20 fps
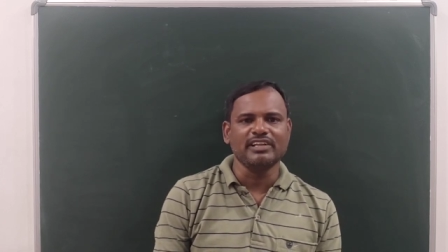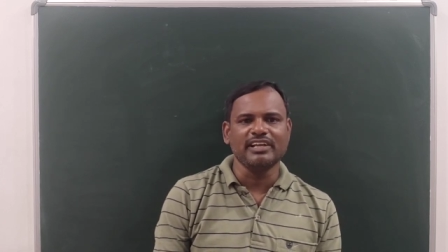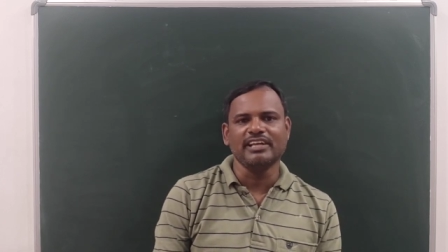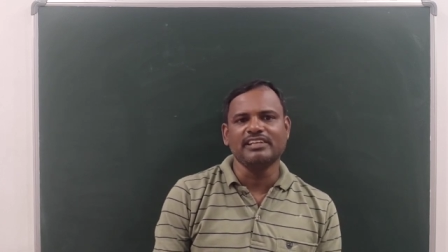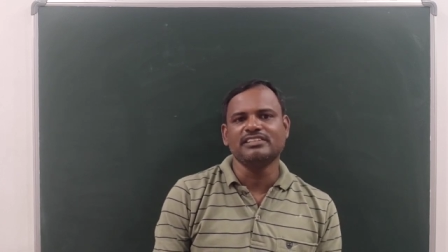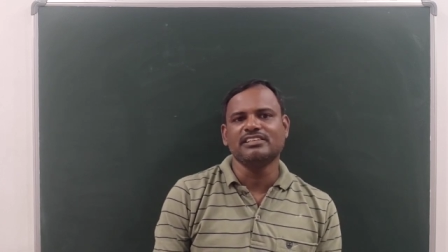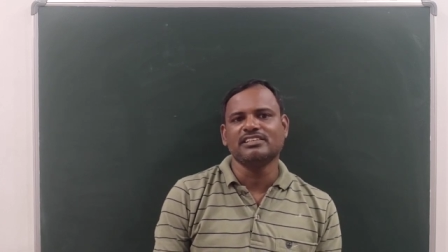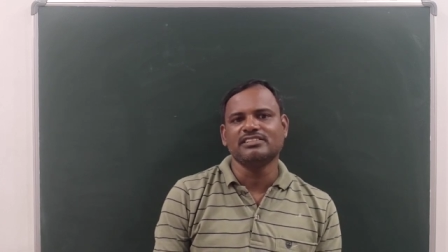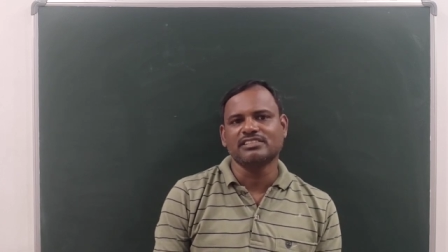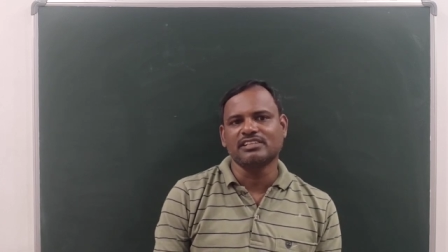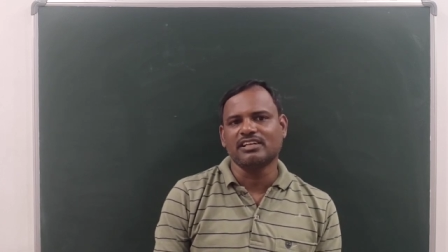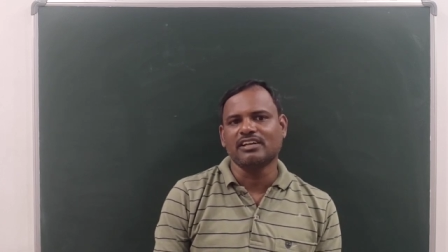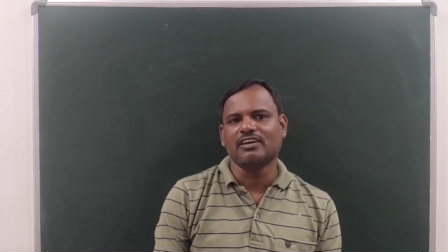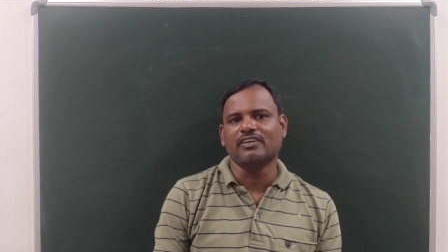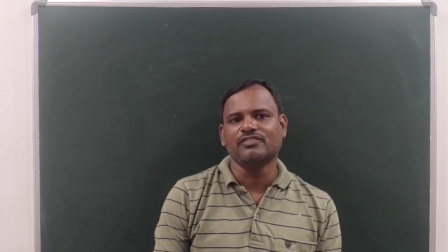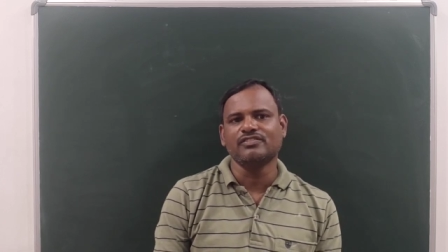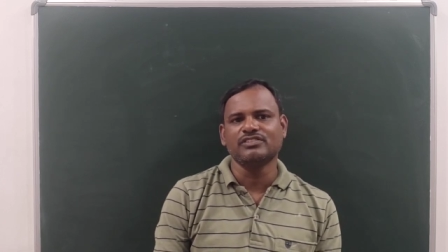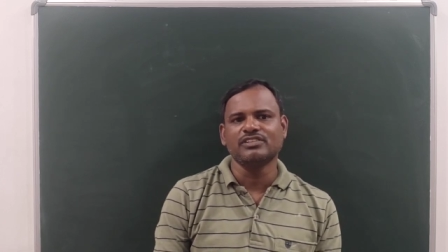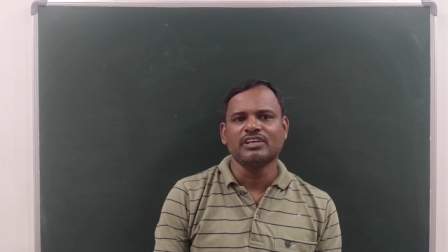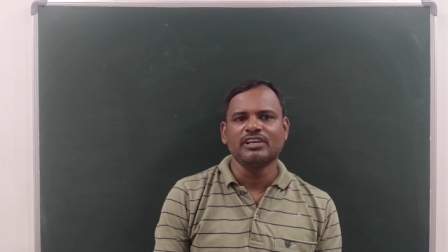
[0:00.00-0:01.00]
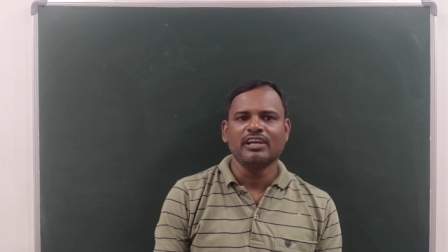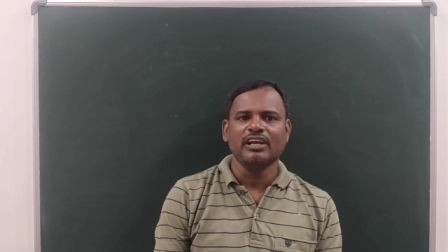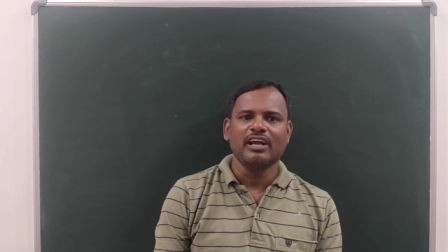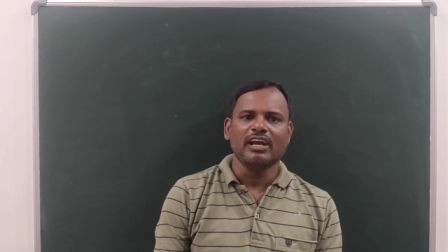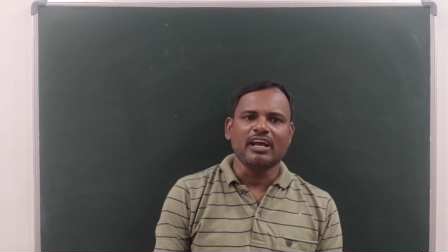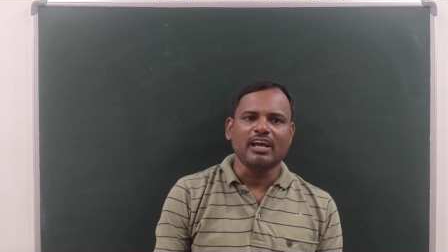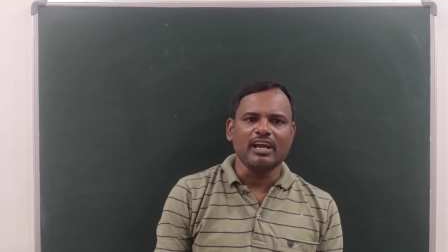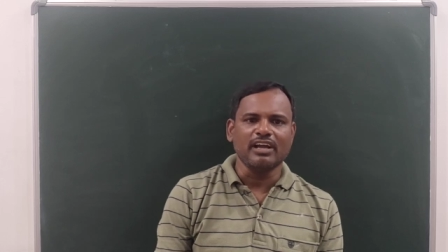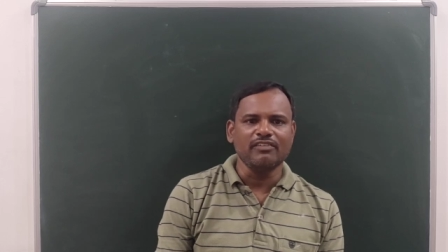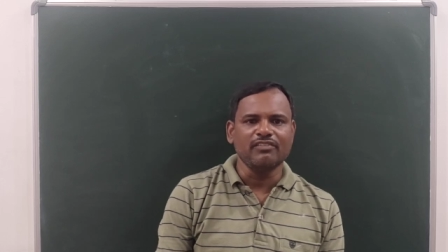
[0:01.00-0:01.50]
ranges, graphs
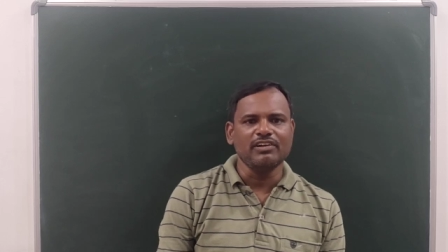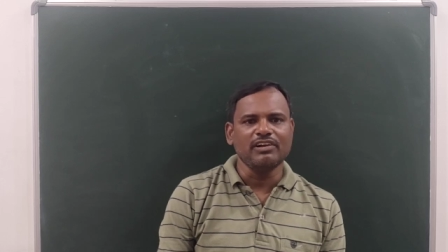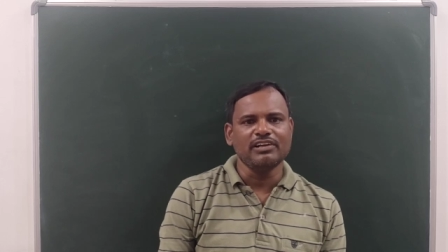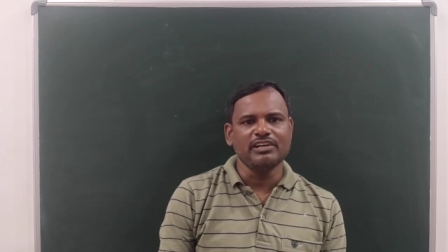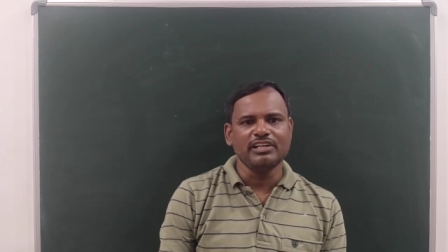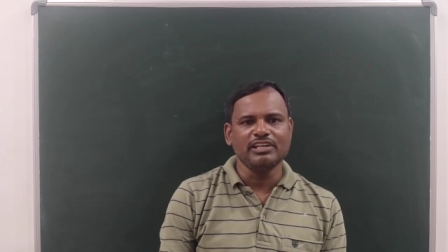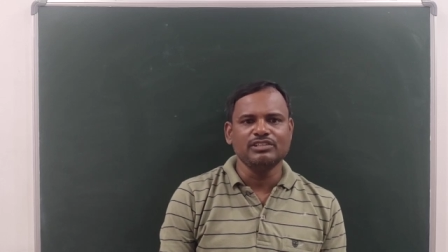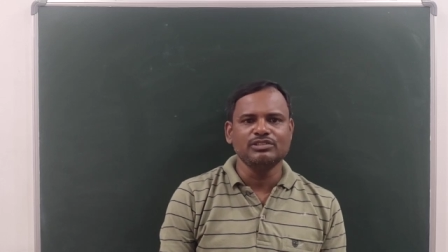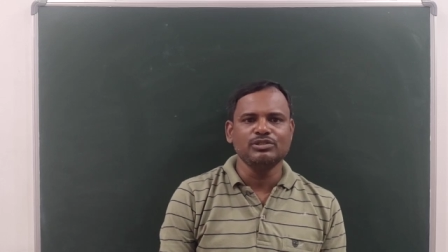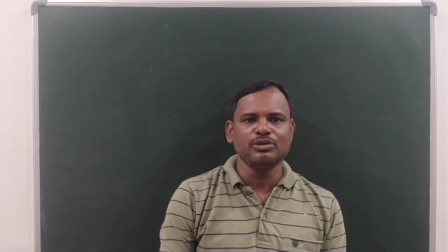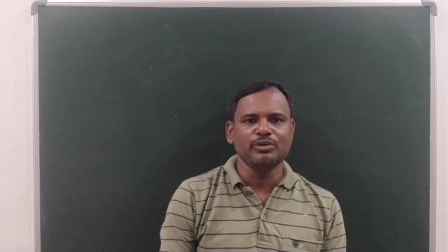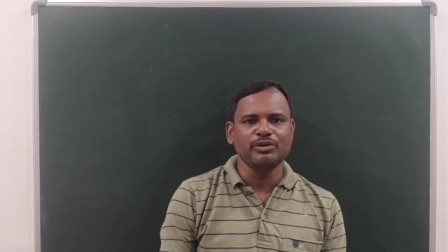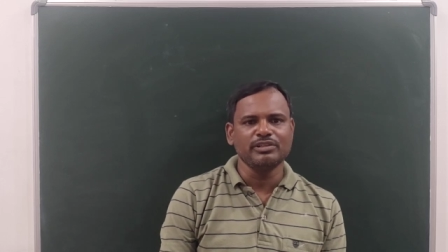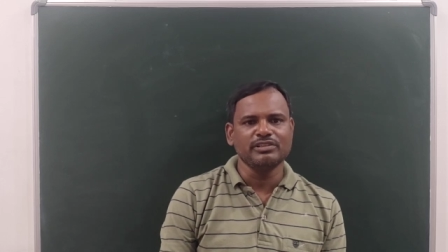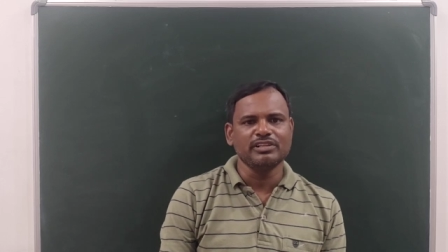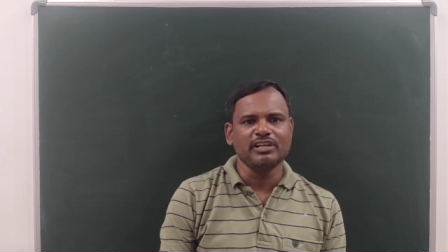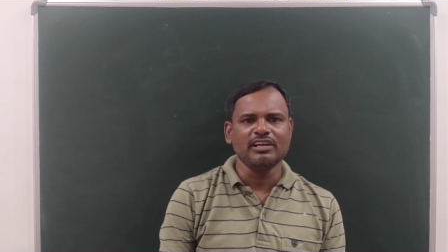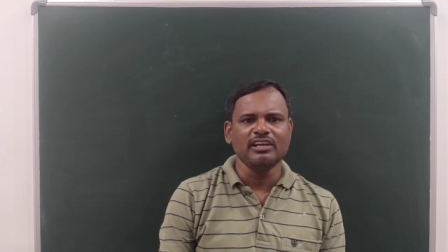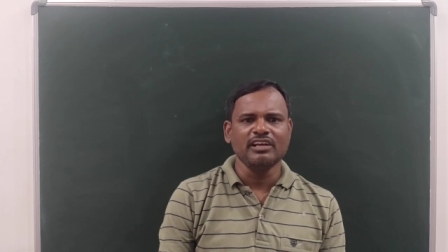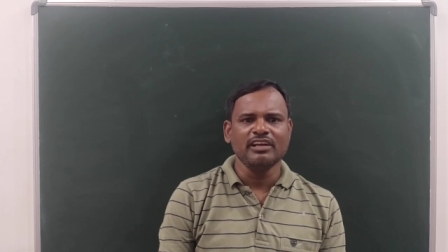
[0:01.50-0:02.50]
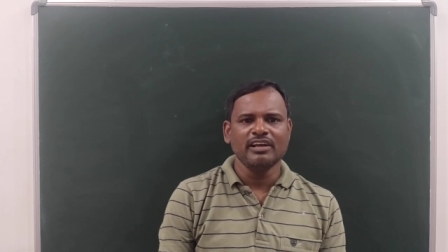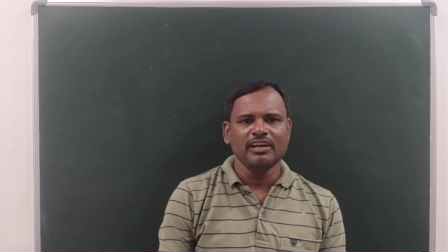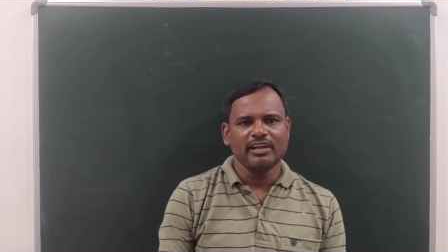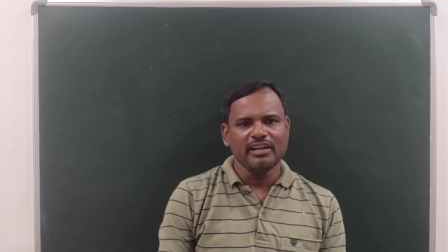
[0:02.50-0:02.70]
I will teach you in the